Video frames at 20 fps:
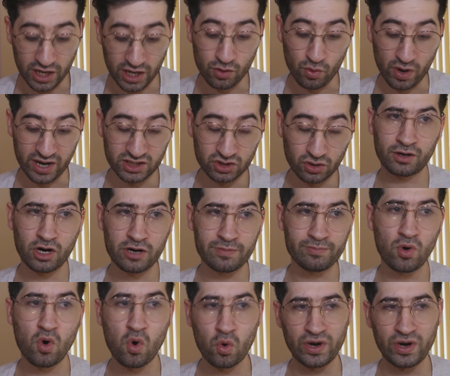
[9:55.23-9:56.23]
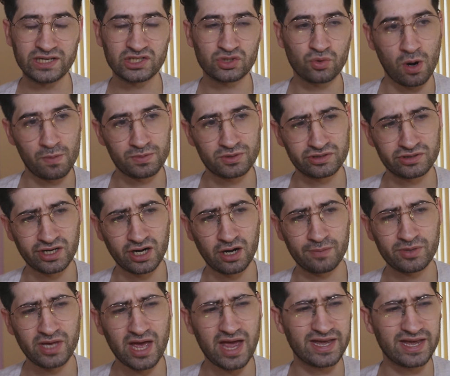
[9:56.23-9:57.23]
anyways, I'm going more into options and
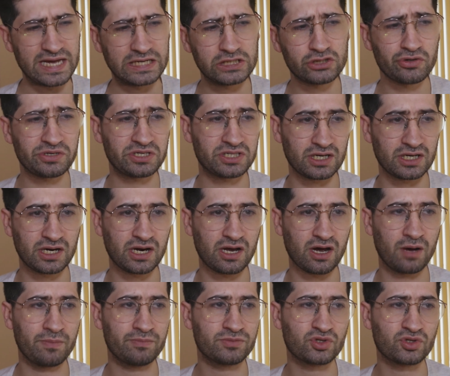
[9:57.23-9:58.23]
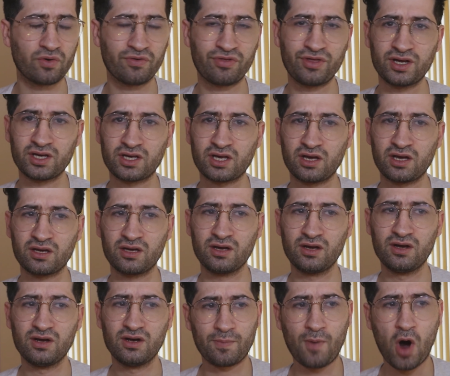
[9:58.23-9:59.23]
I'm getting interested in it. I'm sort of thinking,
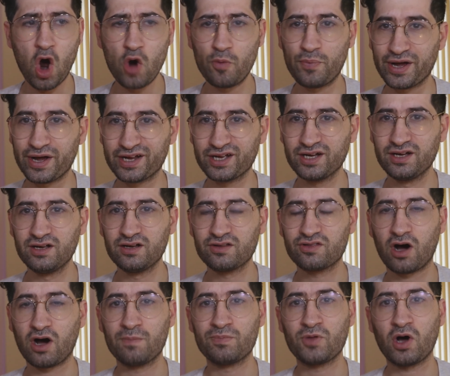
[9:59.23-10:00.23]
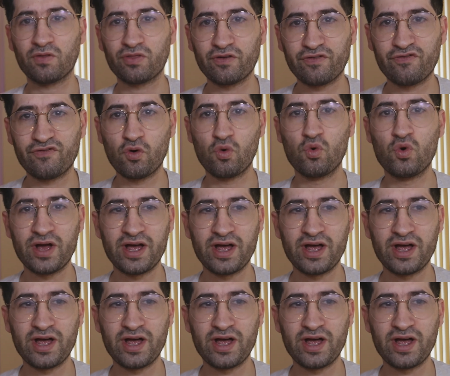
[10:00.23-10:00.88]
I'm hoping that I'm not the fool